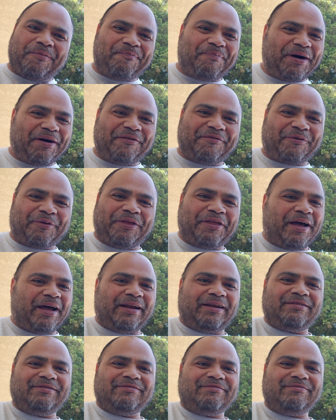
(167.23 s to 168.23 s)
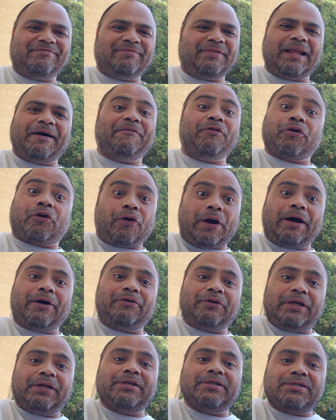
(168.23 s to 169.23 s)
above where that level
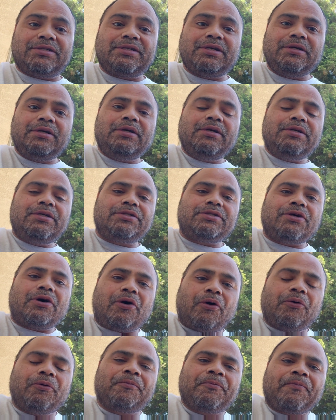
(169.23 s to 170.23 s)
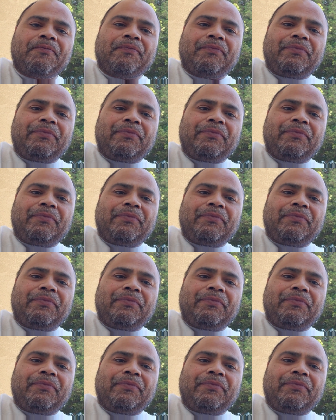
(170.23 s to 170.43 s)
ground is. So